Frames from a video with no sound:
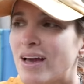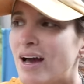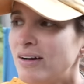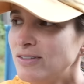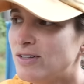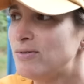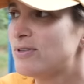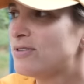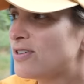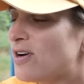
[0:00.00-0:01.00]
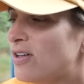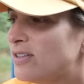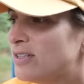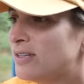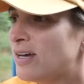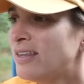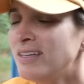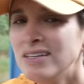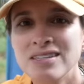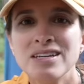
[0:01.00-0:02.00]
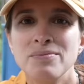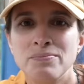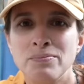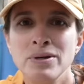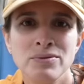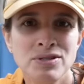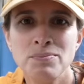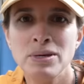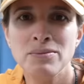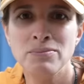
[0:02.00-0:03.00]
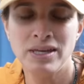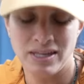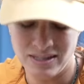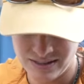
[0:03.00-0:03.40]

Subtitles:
I don't know whether to call it, I think it's like a, it was a B&B.